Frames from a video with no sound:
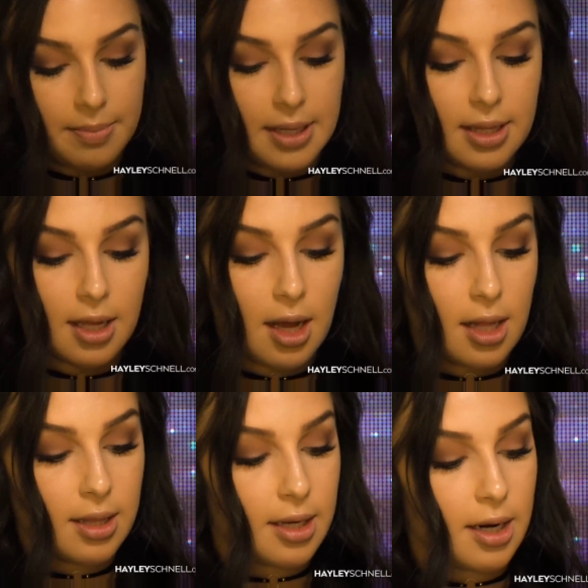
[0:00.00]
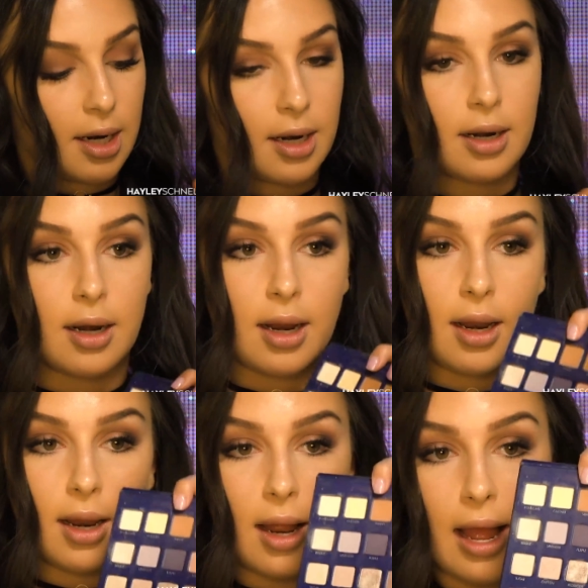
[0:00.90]
be the color
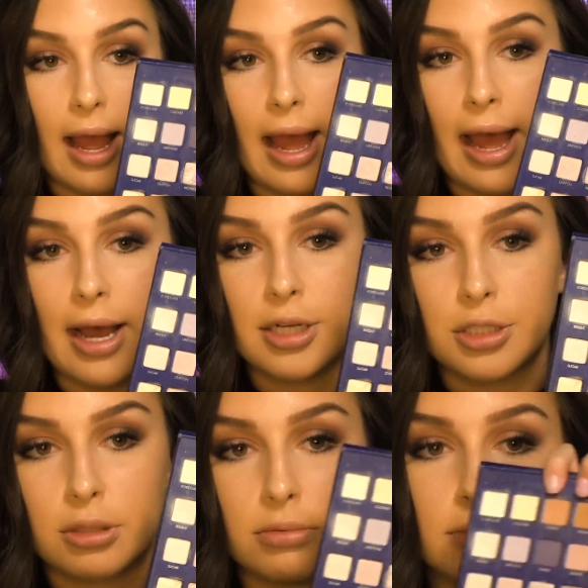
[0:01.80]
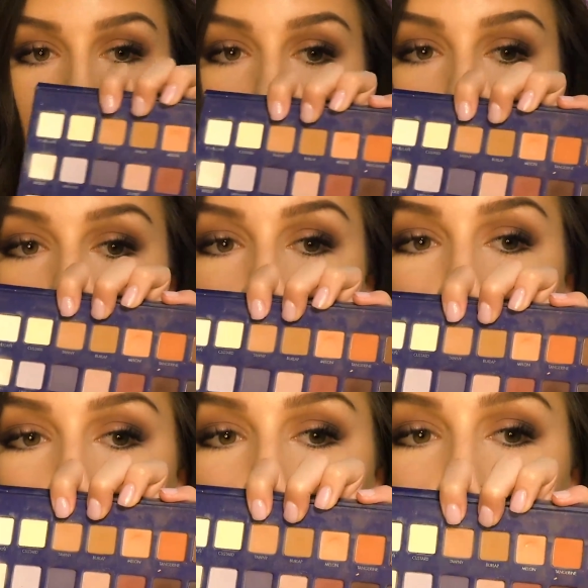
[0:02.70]
Ash. Ooh, let me make sure
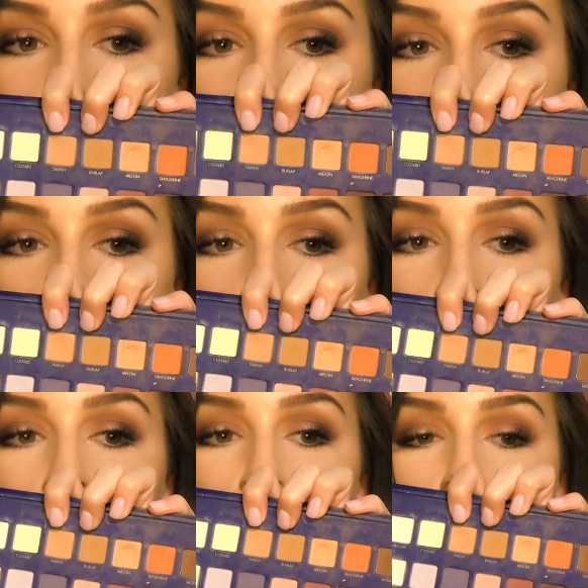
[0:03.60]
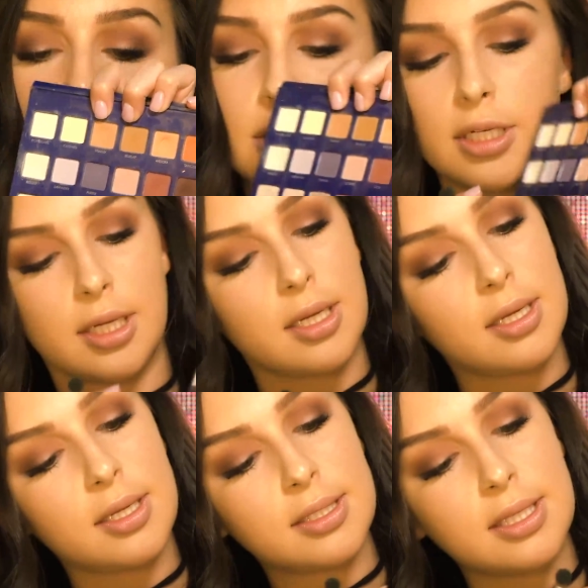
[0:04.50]
you can see that, which
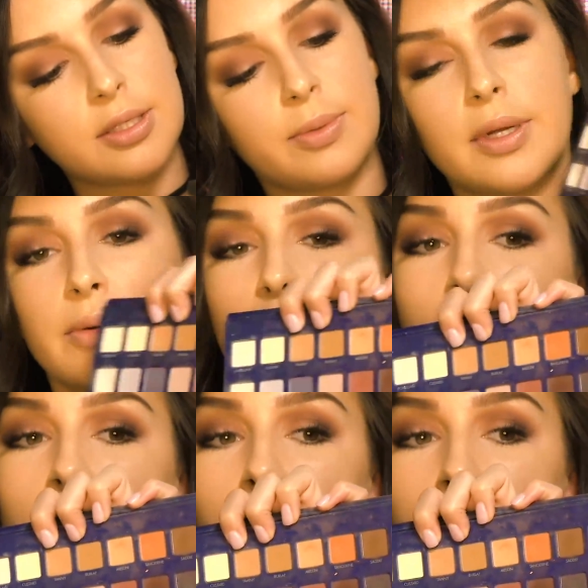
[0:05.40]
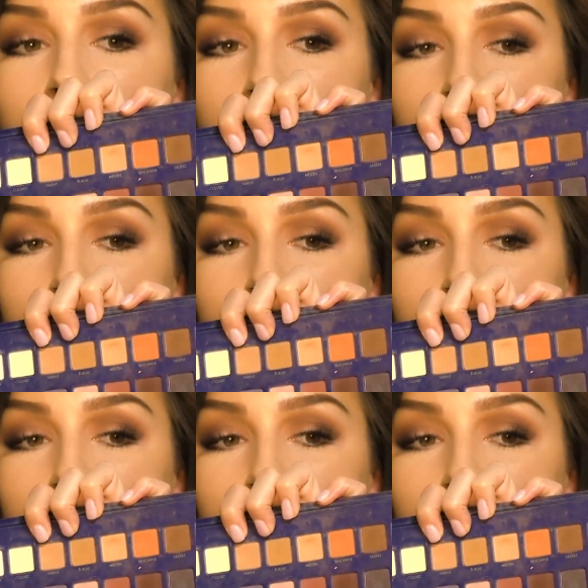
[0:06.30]
is this one right here.